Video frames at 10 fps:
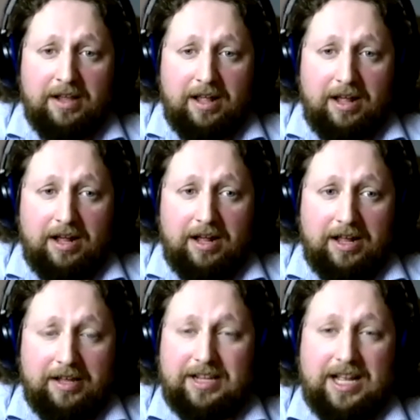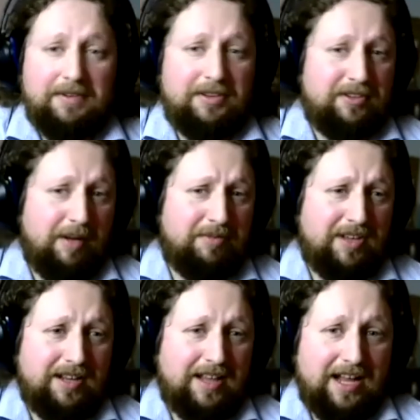And kind of a subset
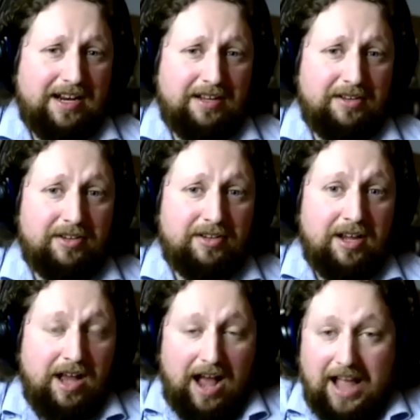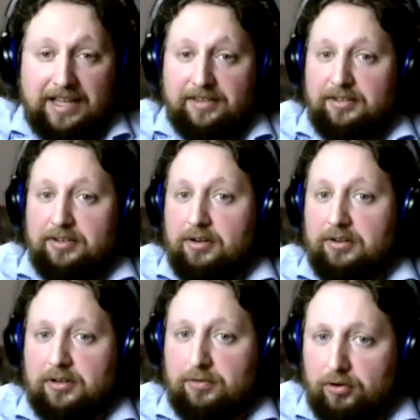of that is I can still go to the
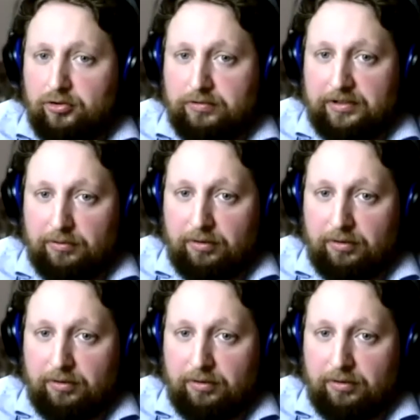grocery store.